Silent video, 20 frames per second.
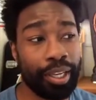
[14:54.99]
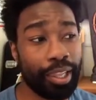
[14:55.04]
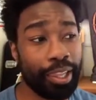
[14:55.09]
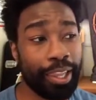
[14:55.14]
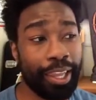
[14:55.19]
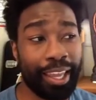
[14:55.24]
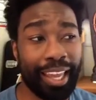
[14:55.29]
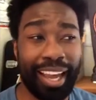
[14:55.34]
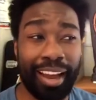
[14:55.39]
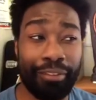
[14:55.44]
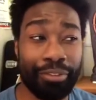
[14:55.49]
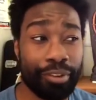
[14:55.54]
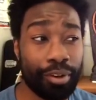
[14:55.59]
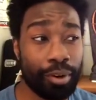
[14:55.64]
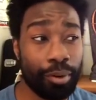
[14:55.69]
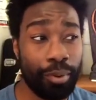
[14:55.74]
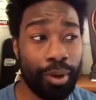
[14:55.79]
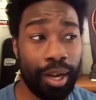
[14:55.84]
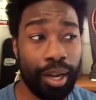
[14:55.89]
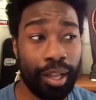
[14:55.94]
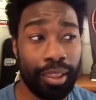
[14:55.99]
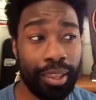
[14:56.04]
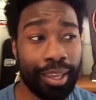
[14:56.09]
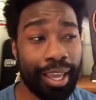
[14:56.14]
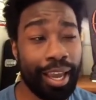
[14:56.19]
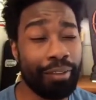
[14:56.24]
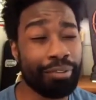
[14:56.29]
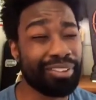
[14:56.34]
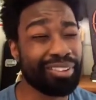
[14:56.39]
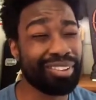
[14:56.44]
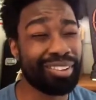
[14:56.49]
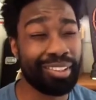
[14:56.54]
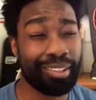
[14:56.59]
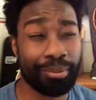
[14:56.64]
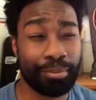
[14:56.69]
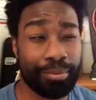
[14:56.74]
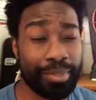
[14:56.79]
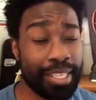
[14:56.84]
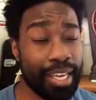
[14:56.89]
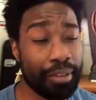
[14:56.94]
like after a while, like after
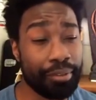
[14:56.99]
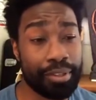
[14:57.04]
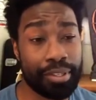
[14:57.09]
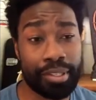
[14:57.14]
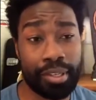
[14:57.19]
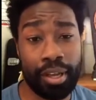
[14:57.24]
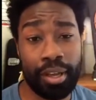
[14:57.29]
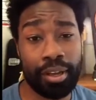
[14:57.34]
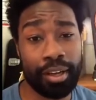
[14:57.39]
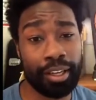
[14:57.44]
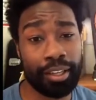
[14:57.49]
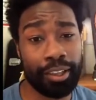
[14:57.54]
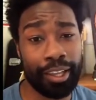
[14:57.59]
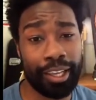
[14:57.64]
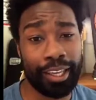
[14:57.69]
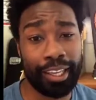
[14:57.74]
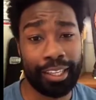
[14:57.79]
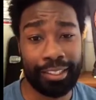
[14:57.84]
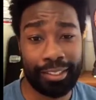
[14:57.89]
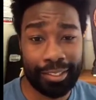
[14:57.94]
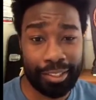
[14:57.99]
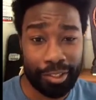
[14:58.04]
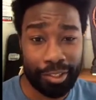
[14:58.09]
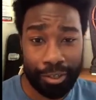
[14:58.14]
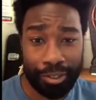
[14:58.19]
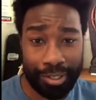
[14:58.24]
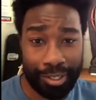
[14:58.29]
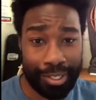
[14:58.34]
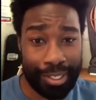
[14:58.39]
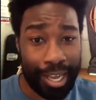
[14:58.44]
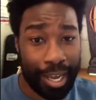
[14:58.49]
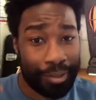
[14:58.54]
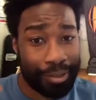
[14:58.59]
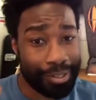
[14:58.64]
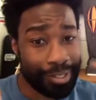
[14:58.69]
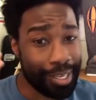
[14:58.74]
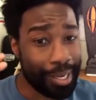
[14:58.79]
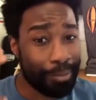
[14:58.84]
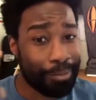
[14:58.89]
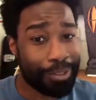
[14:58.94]
the tenth song, and like it starts to sound the
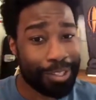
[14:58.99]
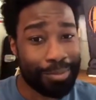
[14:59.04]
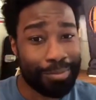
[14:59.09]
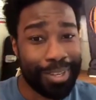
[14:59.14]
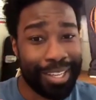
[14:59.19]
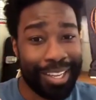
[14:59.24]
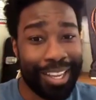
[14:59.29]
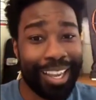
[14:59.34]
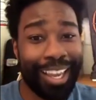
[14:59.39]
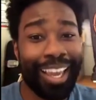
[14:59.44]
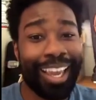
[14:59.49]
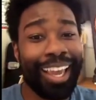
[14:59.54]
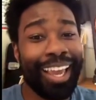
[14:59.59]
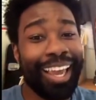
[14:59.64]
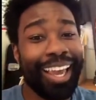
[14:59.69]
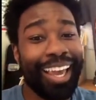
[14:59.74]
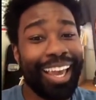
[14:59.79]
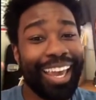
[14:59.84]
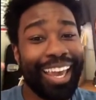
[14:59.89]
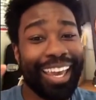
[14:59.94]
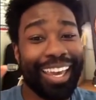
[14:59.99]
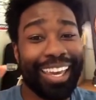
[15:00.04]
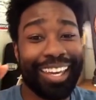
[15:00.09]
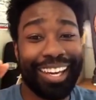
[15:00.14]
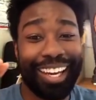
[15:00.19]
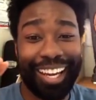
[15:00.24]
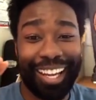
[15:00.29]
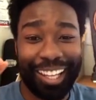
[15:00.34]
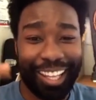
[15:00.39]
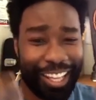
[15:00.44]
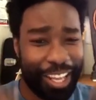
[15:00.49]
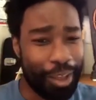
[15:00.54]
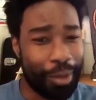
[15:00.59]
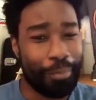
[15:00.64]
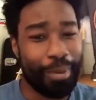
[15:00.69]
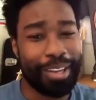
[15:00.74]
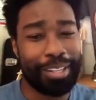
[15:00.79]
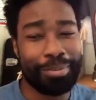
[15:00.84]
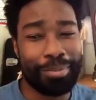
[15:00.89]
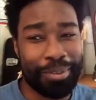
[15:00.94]
same to me, and uh-huh. uh, like it
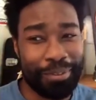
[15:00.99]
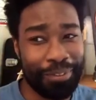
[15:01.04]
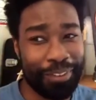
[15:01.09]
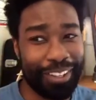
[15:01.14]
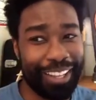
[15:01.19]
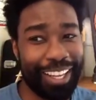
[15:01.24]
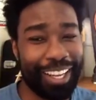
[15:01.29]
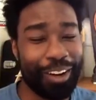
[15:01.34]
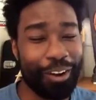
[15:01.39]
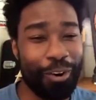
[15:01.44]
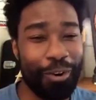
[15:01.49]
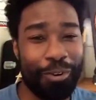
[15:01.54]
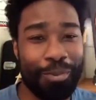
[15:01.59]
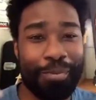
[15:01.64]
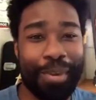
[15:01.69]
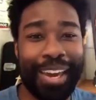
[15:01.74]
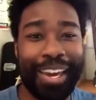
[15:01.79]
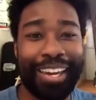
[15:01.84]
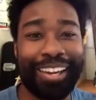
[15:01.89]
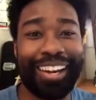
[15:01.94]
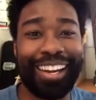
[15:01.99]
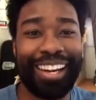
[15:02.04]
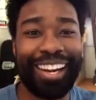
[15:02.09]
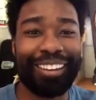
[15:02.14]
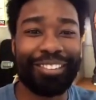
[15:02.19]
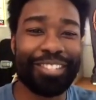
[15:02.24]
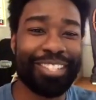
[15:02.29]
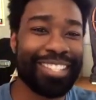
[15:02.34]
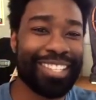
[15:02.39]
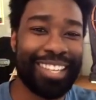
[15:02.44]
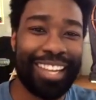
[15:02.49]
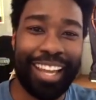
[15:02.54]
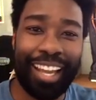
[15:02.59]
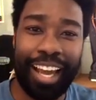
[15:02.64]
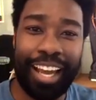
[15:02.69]
makes me feel like an old man. And I was just like, I